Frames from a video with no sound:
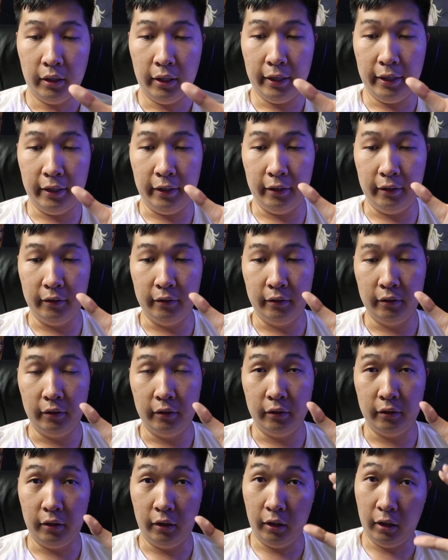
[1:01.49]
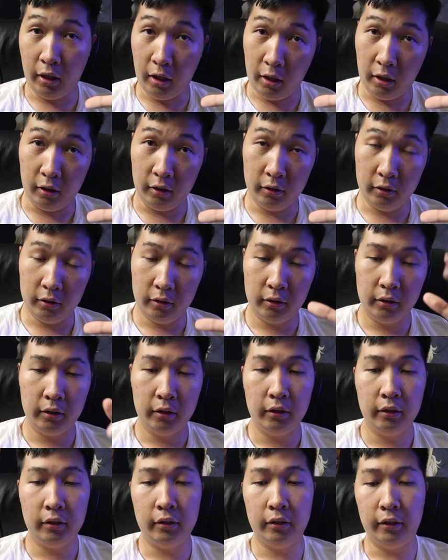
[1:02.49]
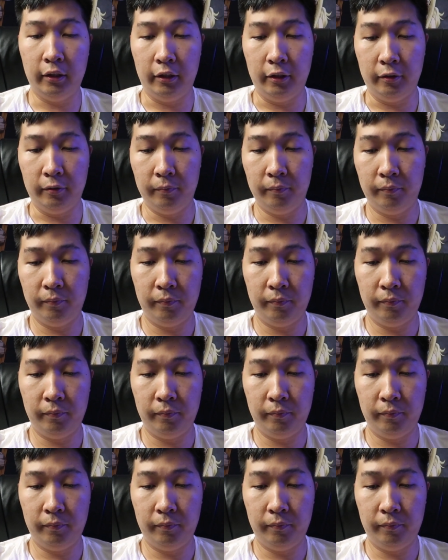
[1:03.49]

and it's long. So